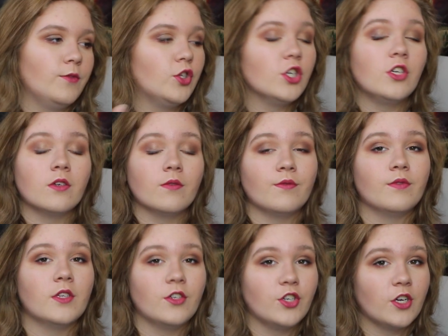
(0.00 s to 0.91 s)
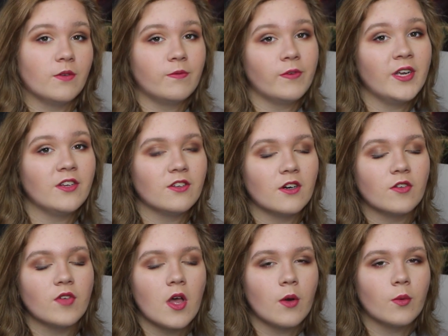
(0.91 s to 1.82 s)
judge on the show Face
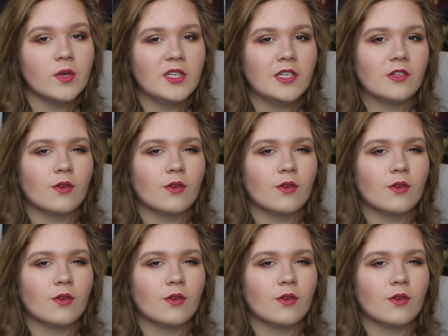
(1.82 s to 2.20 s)
Off, which is